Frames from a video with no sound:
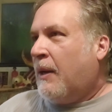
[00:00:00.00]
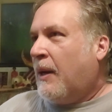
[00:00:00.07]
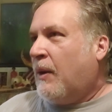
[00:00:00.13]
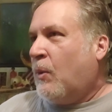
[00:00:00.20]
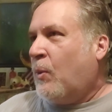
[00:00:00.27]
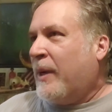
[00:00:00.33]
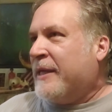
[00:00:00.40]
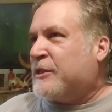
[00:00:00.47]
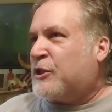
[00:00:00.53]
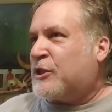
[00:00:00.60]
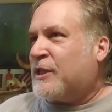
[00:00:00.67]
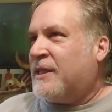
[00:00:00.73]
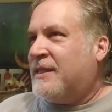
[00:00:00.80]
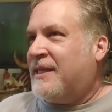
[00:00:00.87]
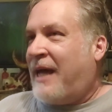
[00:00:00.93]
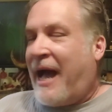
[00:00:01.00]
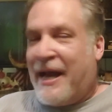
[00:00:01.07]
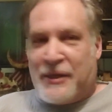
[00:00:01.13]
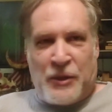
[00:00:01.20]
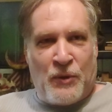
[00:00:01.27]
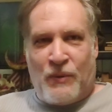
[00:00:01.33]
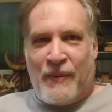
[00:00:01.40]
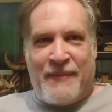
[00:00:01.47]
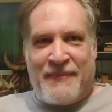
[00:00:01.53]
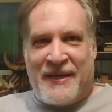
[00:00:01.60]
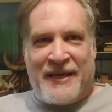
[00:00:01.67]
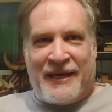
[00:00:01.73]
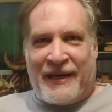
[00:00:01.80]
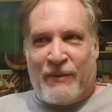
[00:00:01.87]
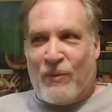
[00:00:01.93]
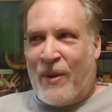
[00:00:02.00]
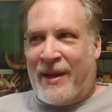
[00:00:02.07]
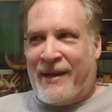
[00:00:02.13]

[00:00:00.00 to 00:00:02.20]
which I knew immediately